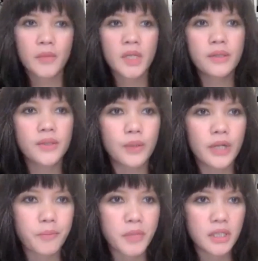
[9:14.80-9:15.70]
So
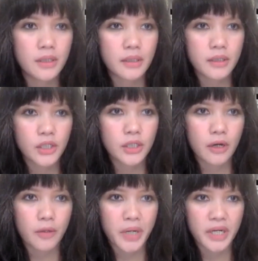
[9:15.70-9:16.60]
let me
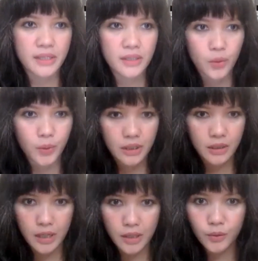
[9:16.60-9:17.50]
share my
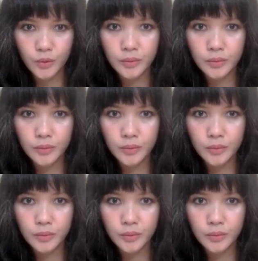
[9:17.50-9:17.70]
screen now.